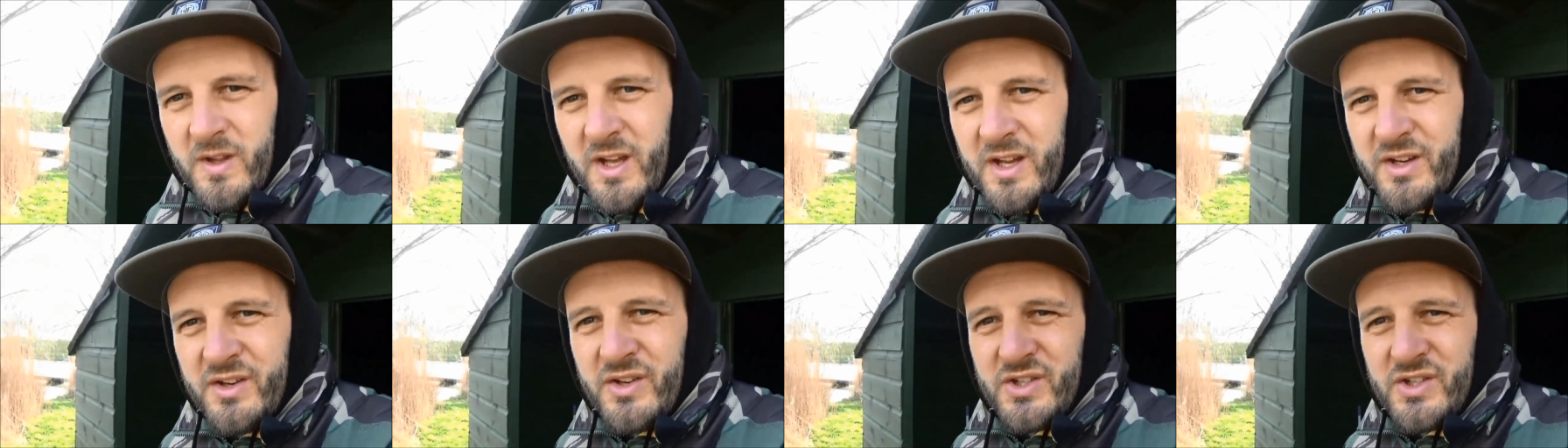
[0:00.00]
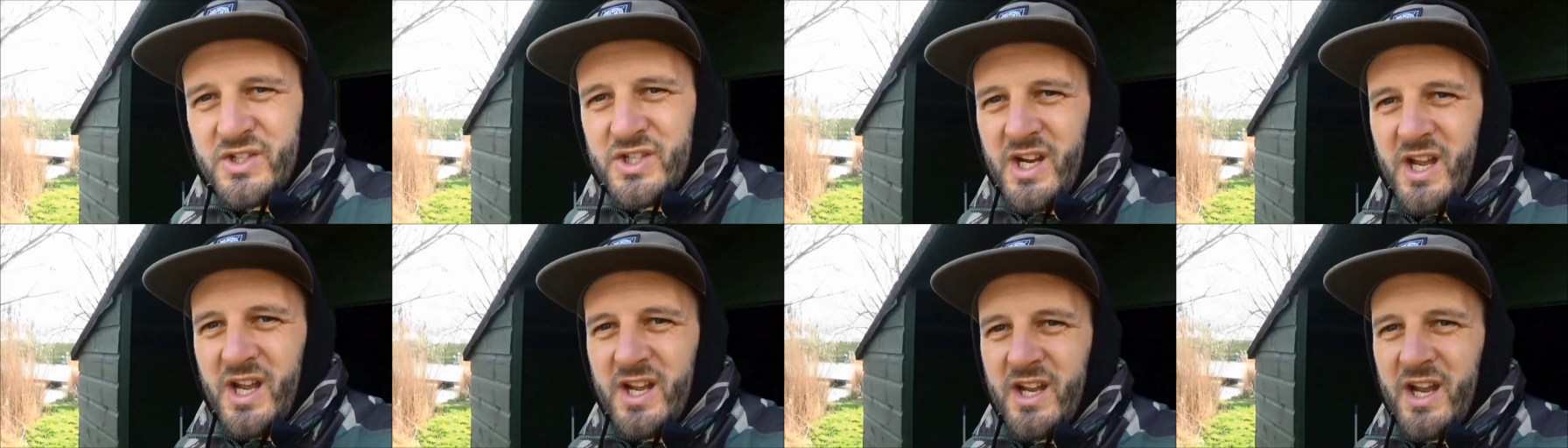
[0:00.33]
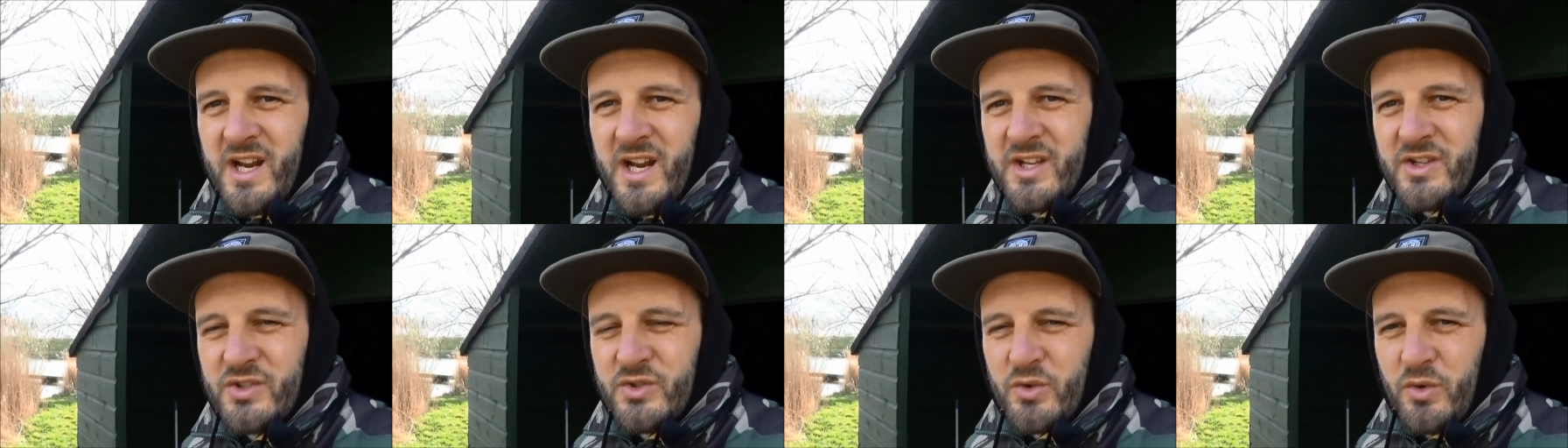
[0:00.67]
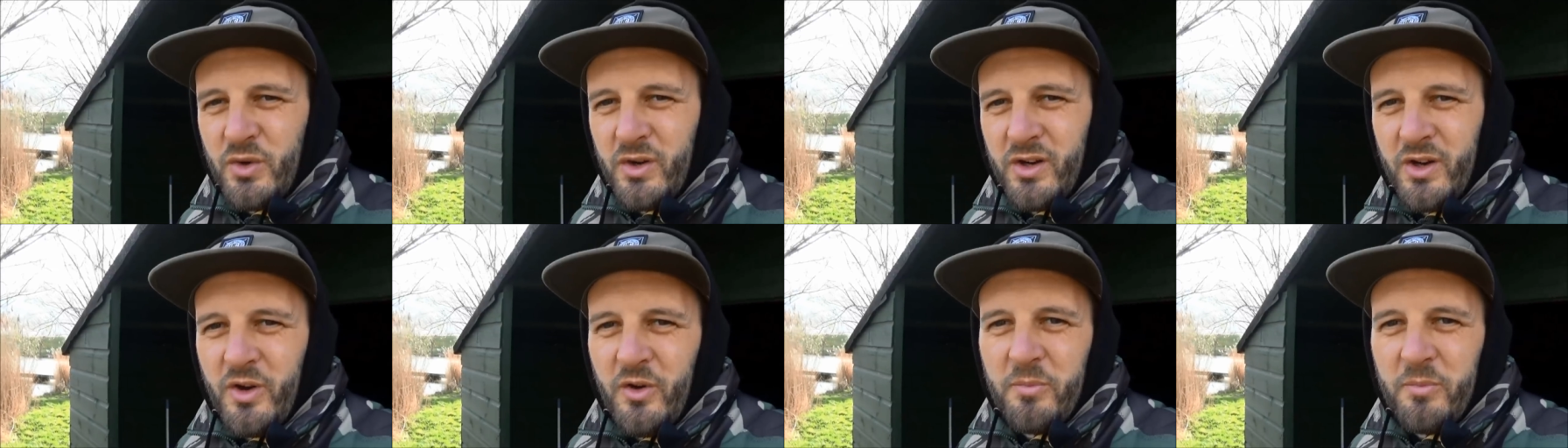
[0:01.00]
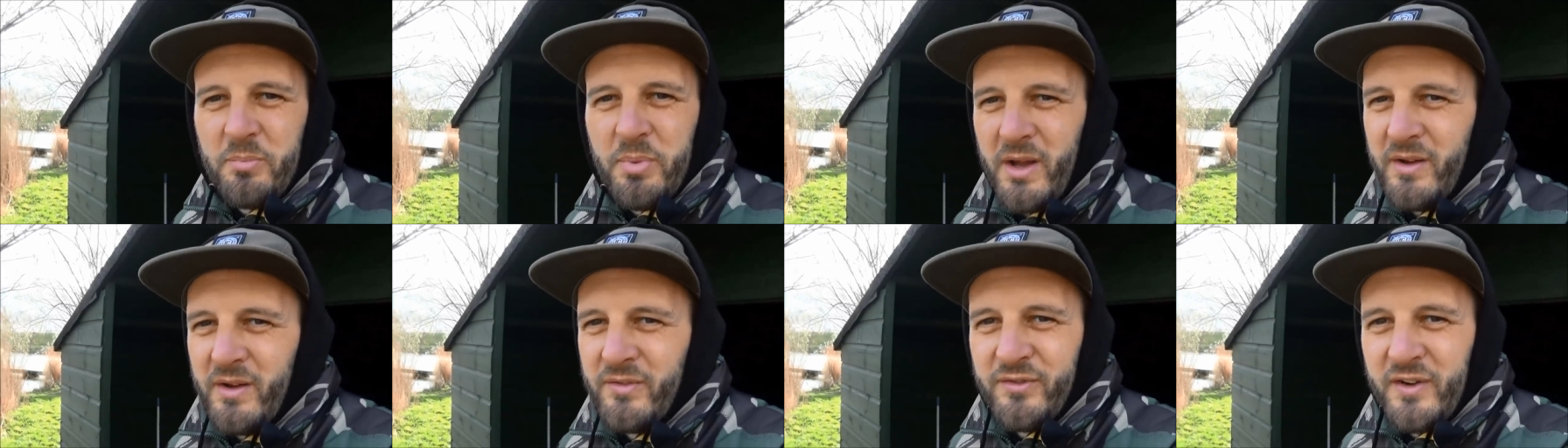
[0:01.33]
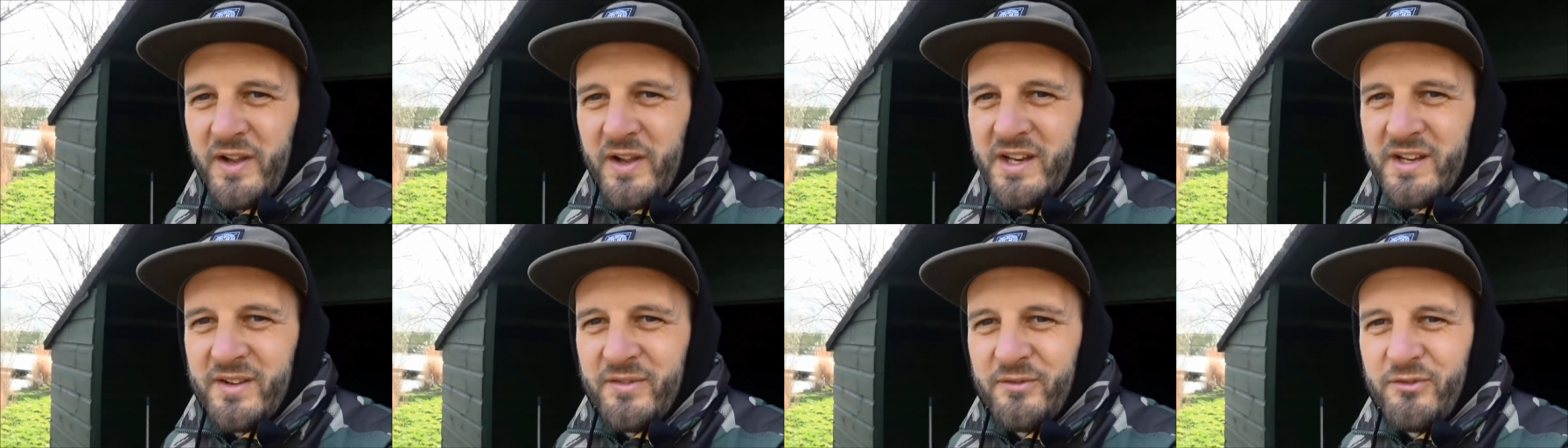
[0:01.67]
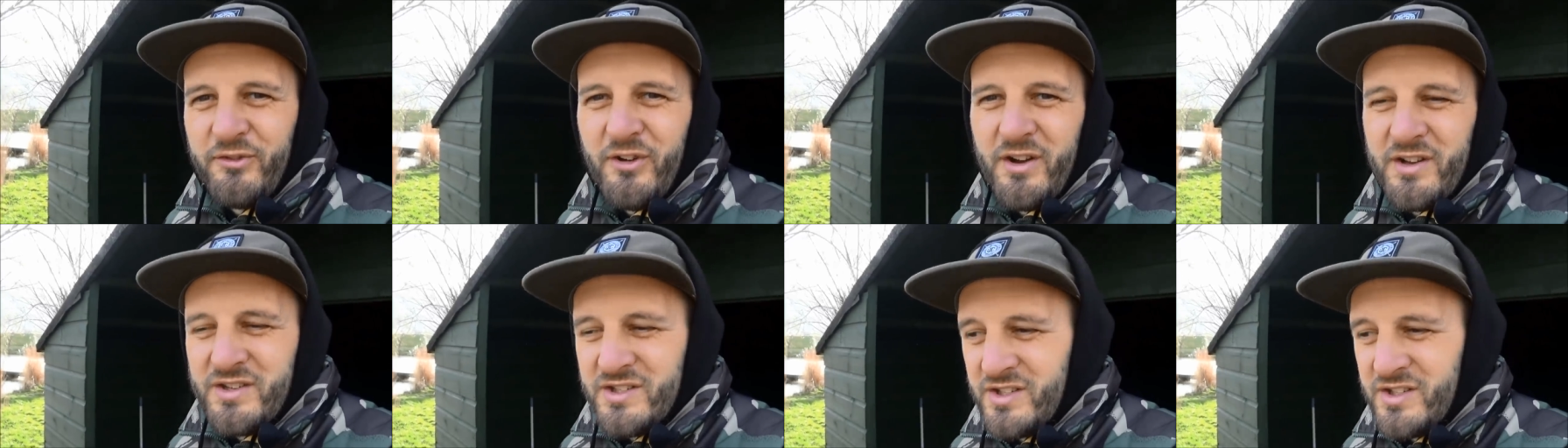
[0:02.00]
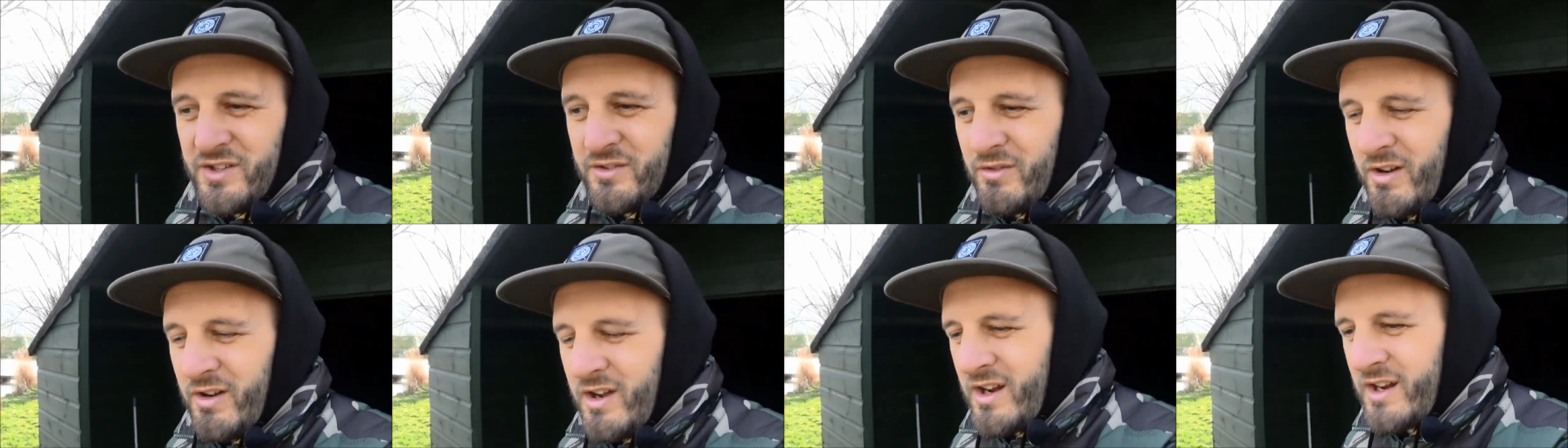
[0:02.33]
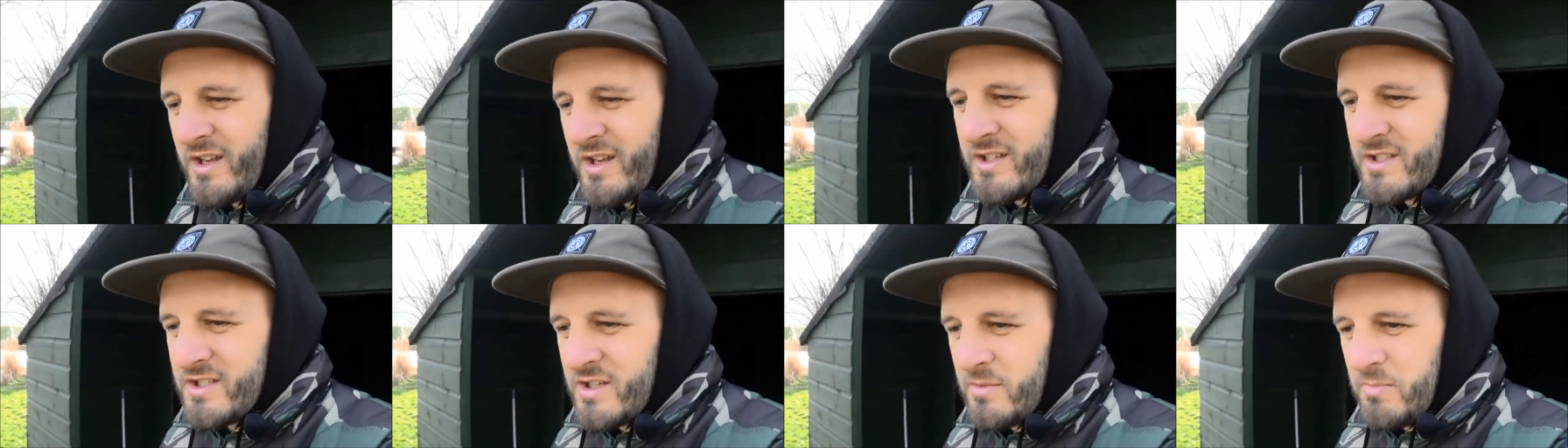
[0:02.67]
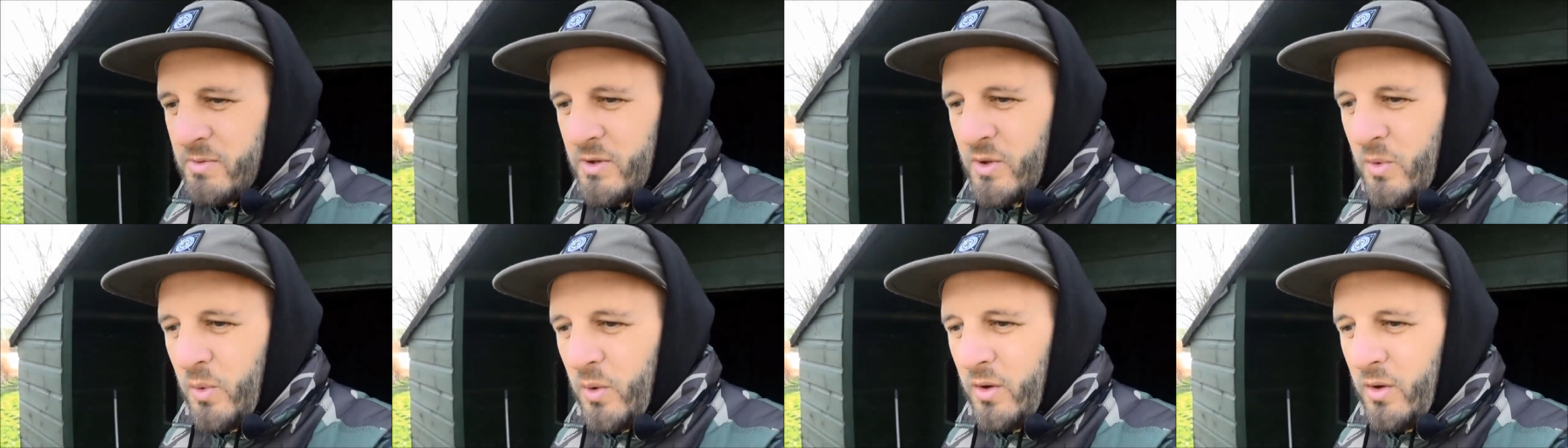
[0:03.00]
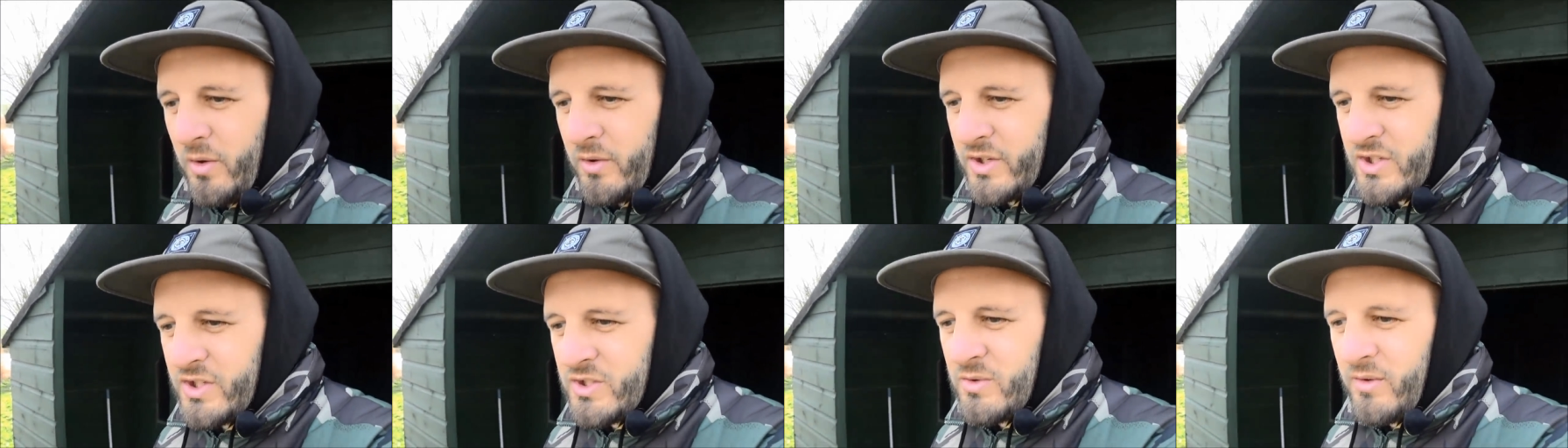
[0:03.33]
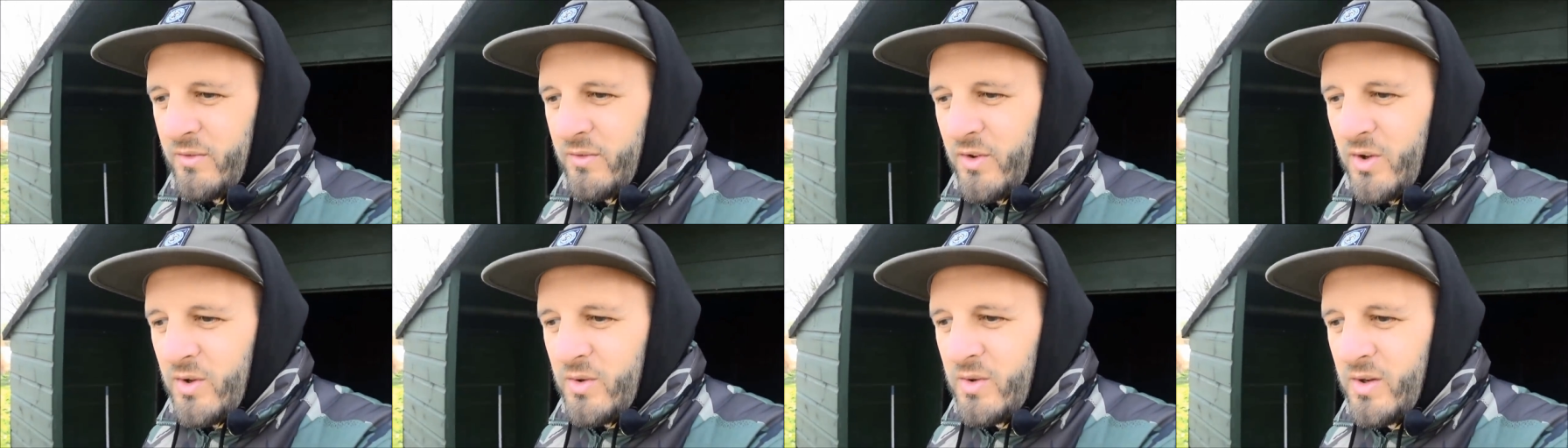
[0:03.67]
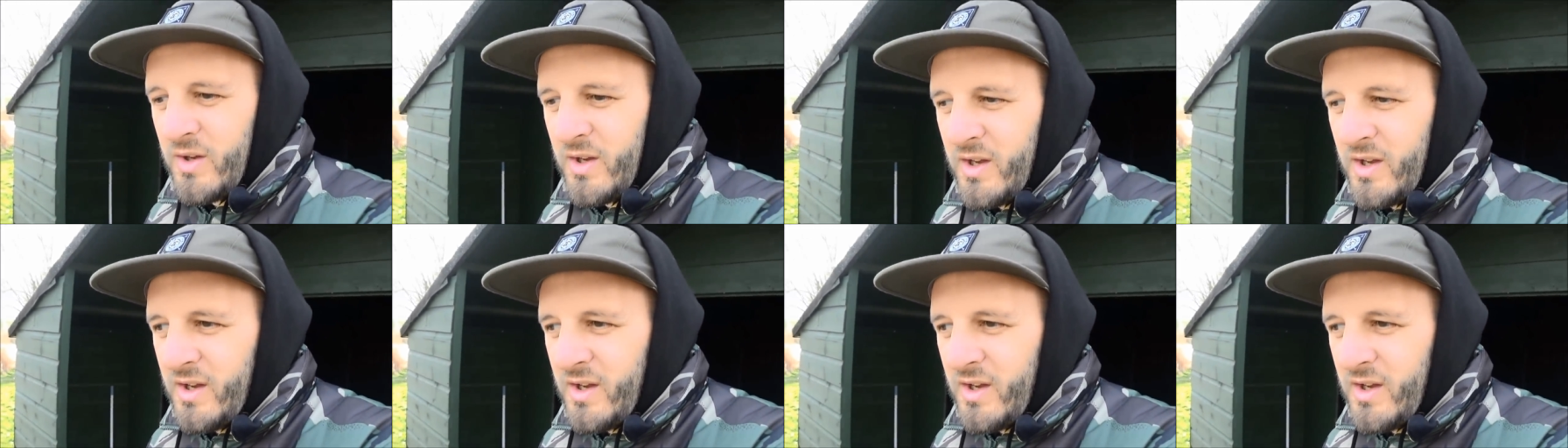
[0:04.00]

initiate any sort of little bit of feeding frenzy really, to be quite honest with you.